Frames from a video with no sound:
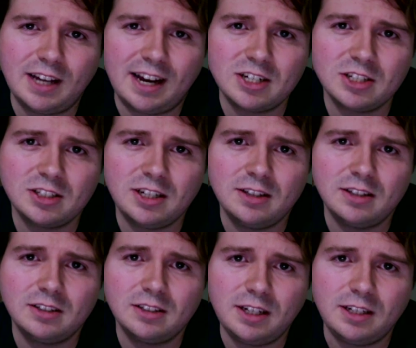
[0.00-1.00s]
actually in
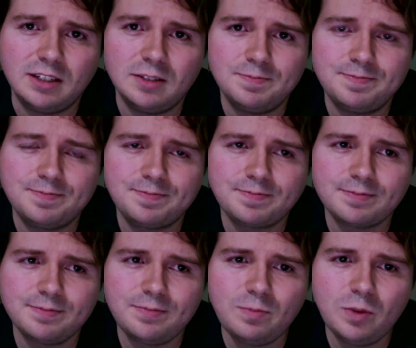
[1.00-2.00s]
the lead,
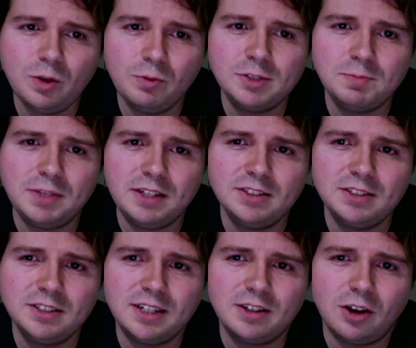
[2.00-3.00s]
which
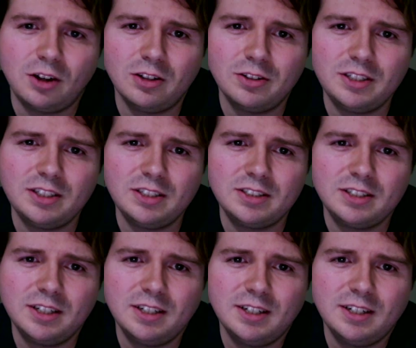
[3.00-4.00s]
means that all of these